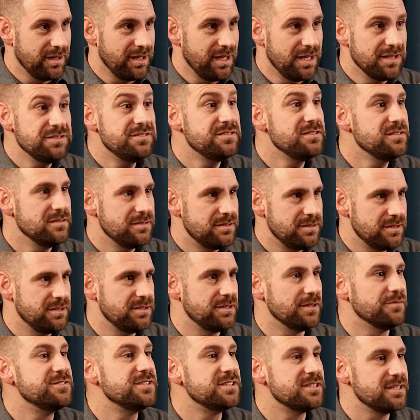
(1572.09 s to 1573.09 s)
instances
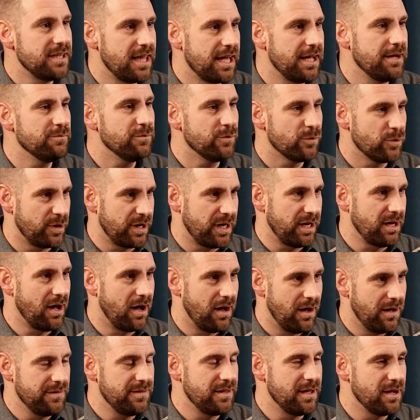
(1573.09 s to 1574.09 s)
of slavery
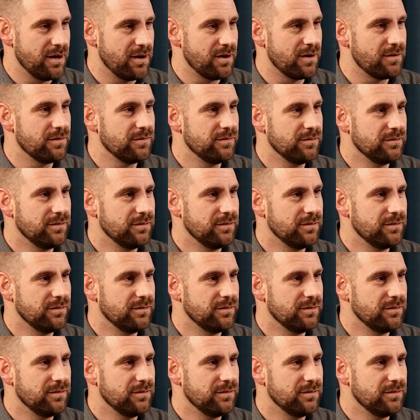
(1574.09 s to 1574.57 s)
on their